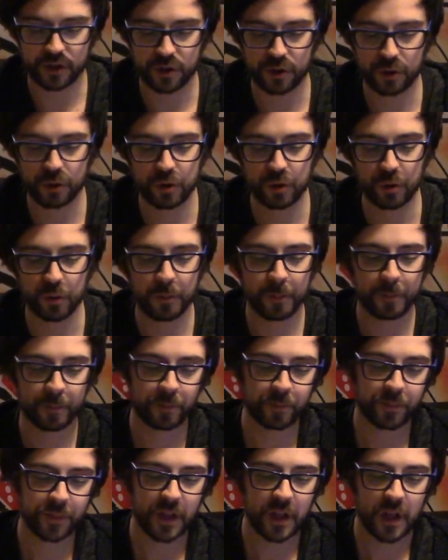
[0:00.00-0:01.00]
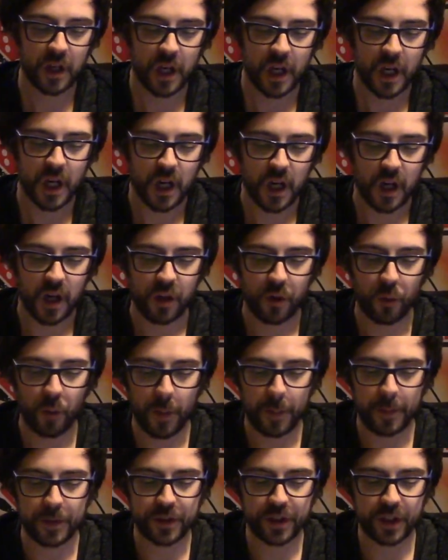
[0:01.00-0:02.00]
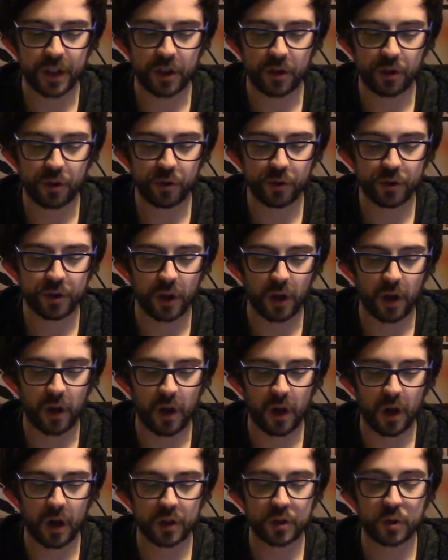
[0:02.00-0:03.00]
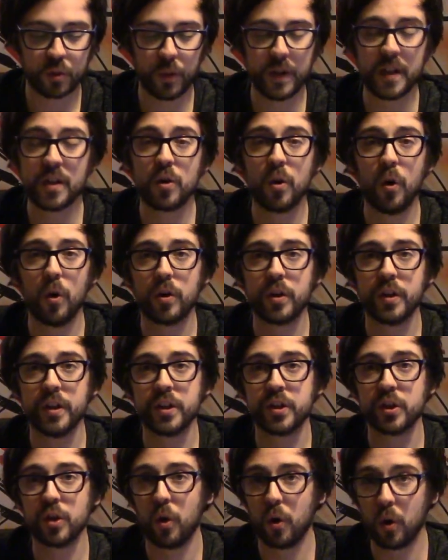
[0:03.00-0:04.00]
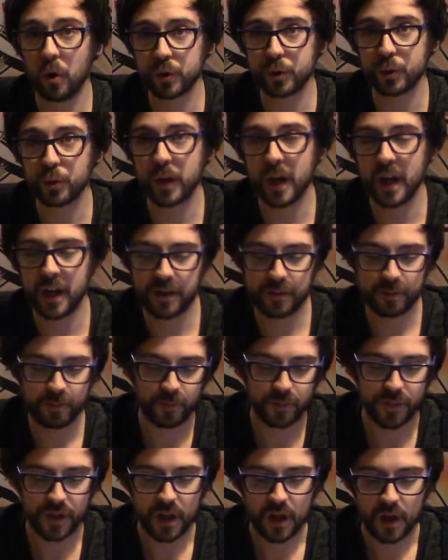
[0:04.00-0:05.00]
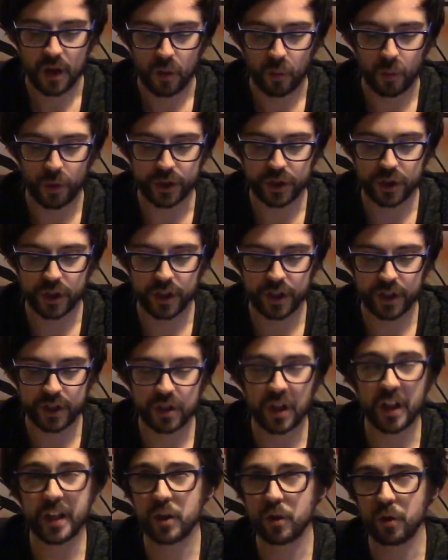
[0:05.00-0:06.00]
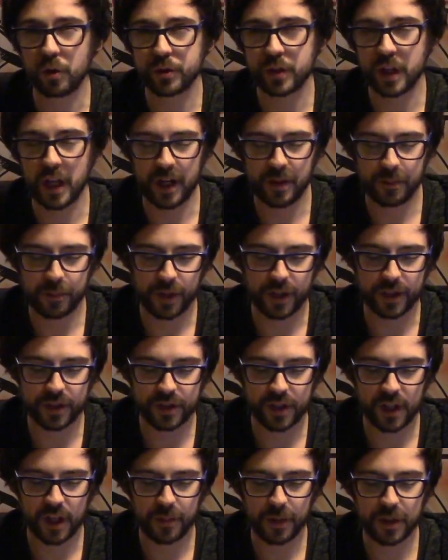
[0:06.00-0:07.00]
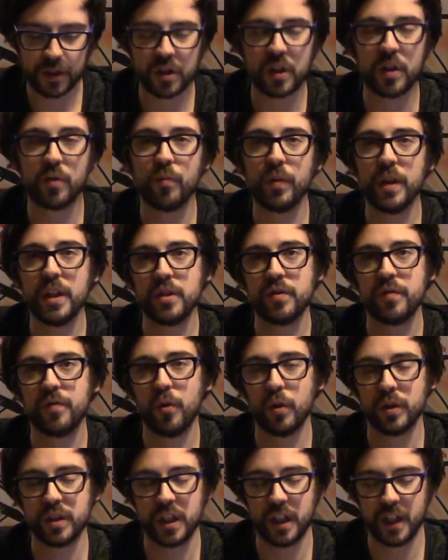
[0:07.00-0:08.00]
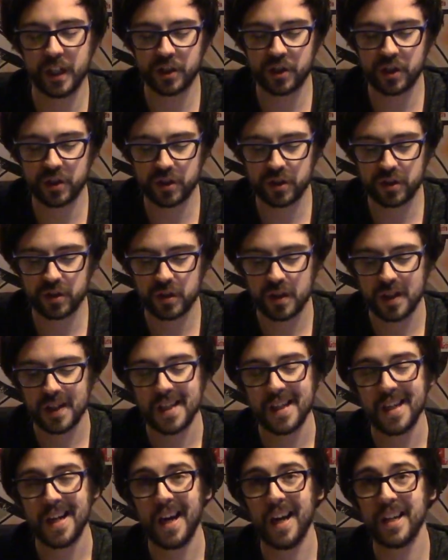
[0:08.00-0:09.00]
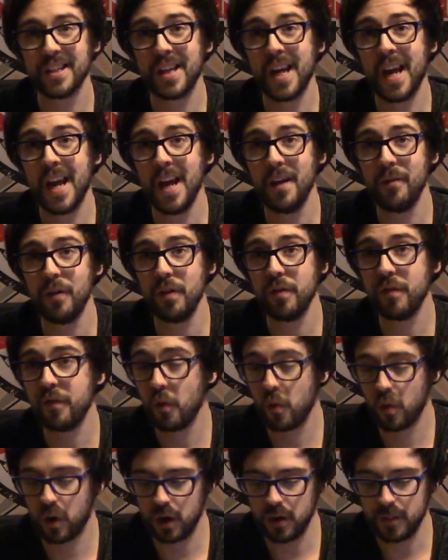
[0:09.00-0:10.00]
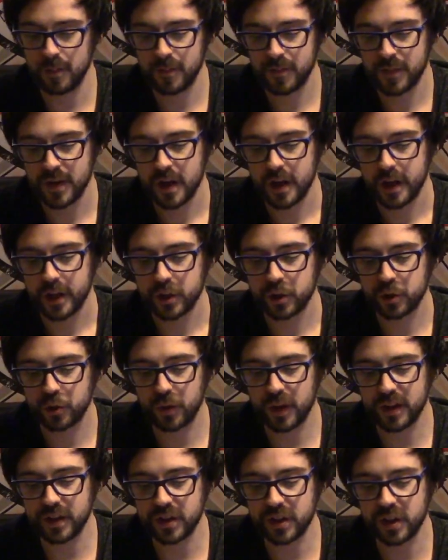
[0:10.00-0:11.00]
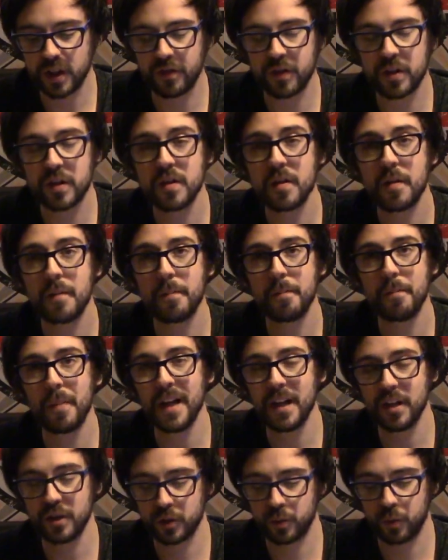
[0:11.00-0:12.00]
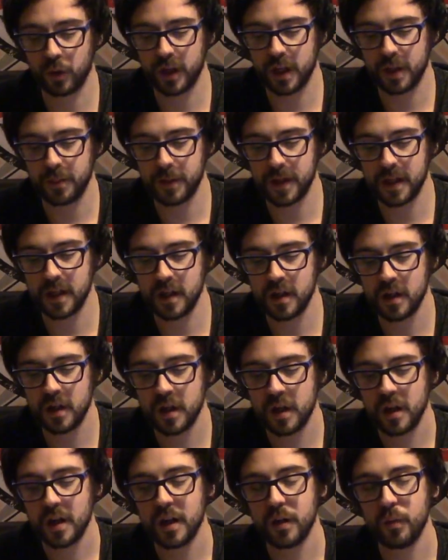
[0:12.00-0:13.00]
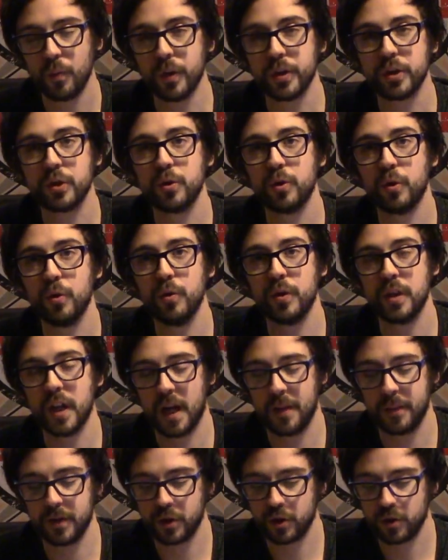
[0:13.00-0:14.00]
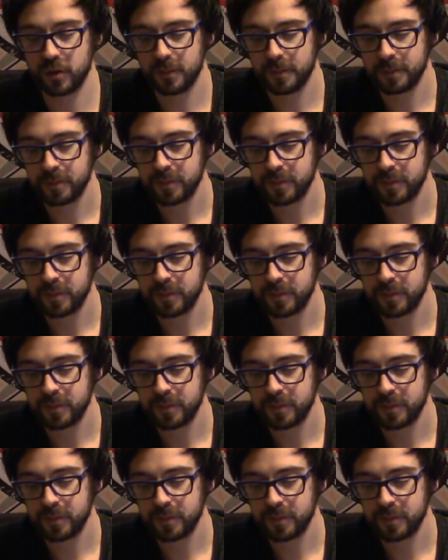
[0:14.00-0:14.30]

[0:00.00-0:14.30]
to do so. The weapons they can use are Twin Cognus Autocannon, which is like an autocannon but it's basically range 48 inches, has heavy 4, strength 7, minus 1 AP with 2 damage.